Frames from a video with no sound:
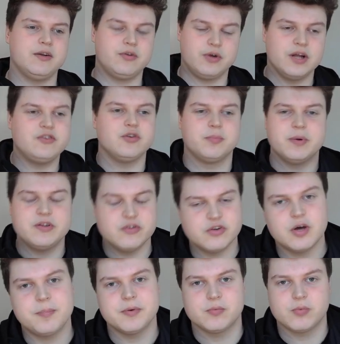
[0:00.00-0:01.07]
to get your business
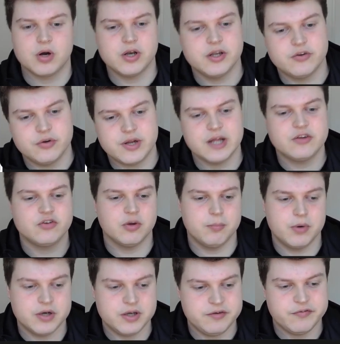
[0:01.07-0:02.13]
up and running, to get some
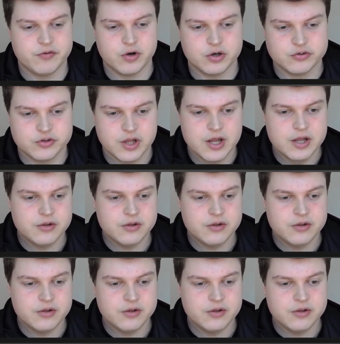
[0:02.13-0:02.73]
money first,